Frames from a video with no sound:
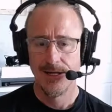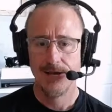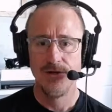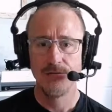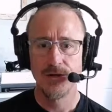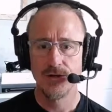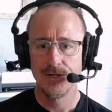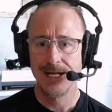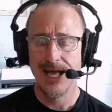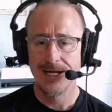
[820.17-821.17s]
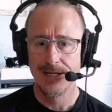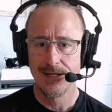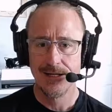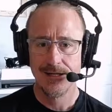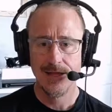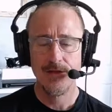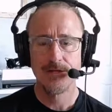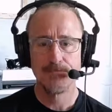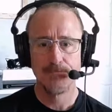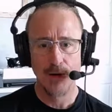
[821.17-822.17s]
If I'm created, then
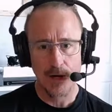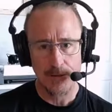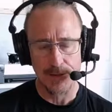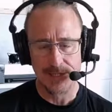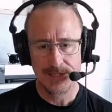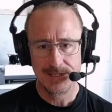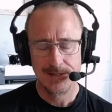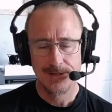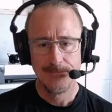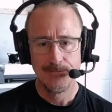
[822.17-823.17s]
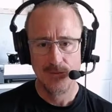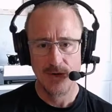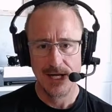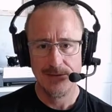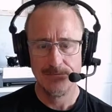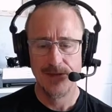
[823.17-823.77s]
there's purpose, right?